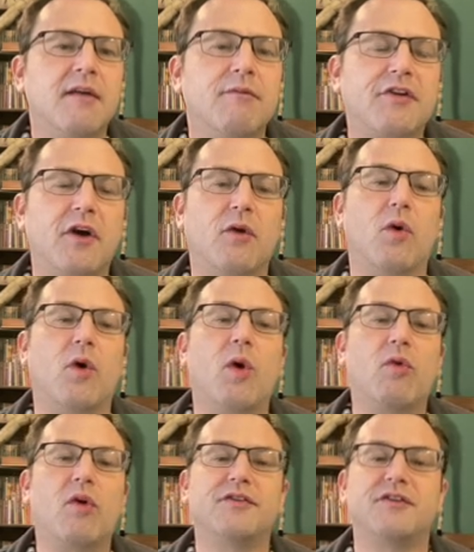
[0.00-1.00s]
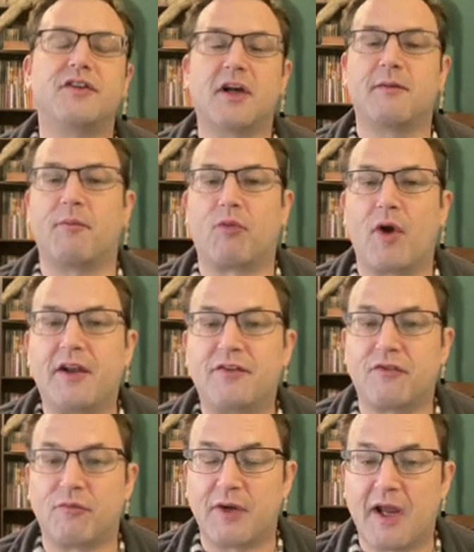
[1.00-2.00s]
So we're also going to talk about breaks
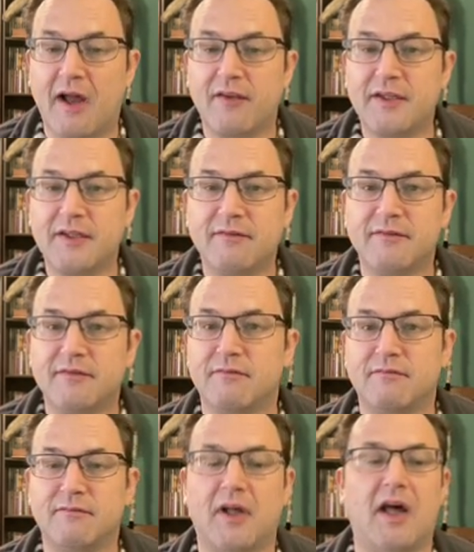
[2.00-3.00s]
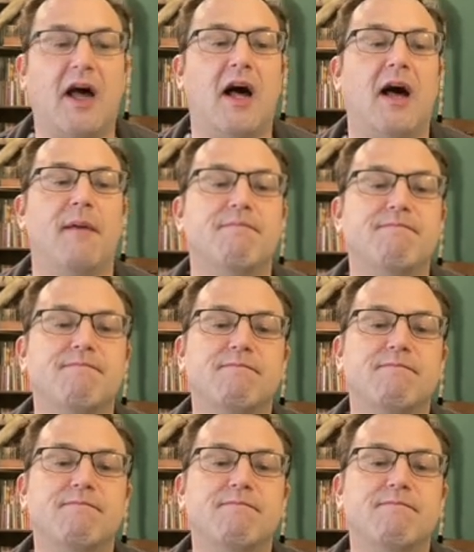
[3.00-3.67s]
from reality. Um,